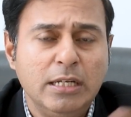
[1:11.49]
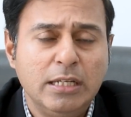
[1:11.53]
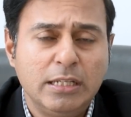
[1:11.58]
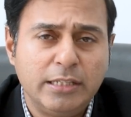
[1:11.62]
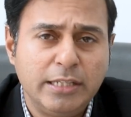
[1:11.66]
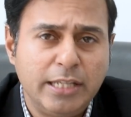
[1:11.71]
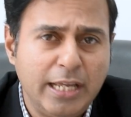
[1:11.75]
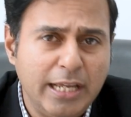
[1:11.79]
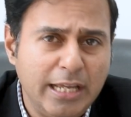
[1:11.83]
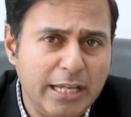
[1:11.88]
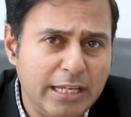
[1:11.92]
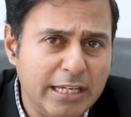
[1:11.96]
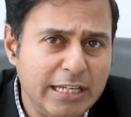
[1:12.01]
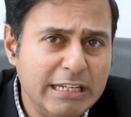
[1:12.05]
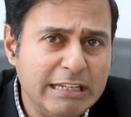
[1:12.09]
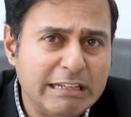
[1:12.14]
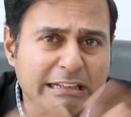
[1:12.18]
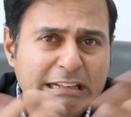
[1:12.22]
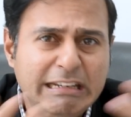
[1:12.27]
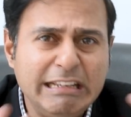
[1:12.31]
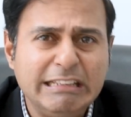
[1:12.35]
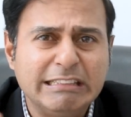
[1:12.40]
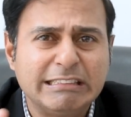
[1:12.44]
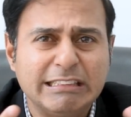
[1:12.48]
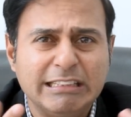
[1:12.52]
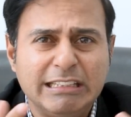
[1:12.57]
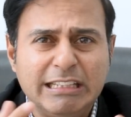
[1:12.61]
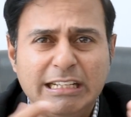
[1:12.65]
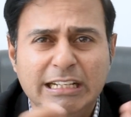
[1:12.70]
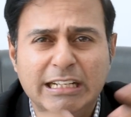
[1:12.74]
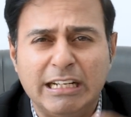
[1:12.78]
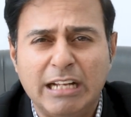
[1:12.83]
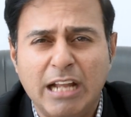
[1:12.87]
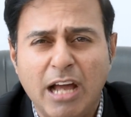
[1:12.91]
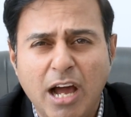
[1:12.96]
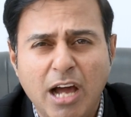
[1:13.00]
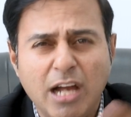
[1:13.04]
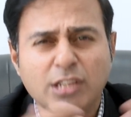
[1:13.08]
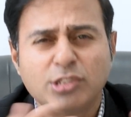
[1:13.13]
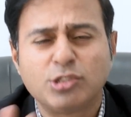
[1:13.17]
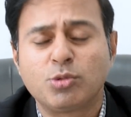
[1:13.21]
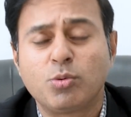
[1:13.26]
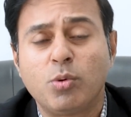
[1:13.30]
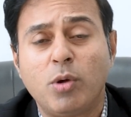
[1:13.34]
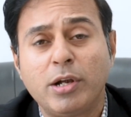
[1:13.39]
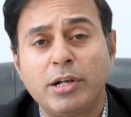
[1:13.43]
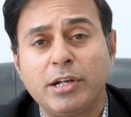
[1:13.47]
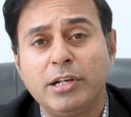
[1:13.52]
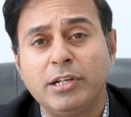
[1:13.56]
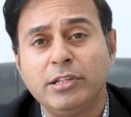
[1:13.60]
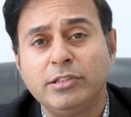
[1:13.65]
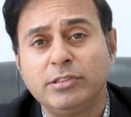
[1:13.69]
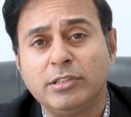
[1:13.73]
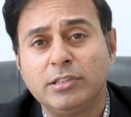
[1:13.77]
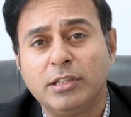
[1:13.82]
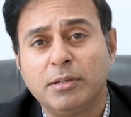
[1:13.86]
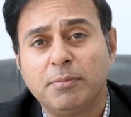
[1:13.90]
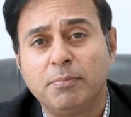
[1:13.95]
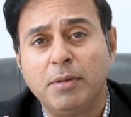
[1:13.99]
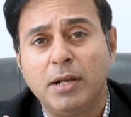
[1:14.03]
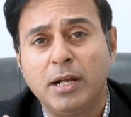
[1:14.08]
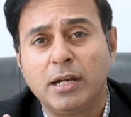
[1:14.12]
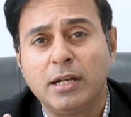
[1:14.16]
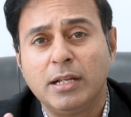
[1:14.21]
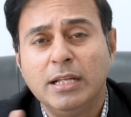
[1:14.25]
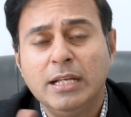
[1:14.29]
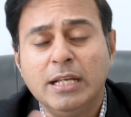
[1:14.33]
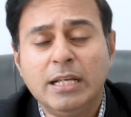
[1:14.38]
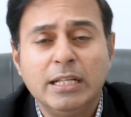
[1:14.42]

they increase in large quantities in the blood.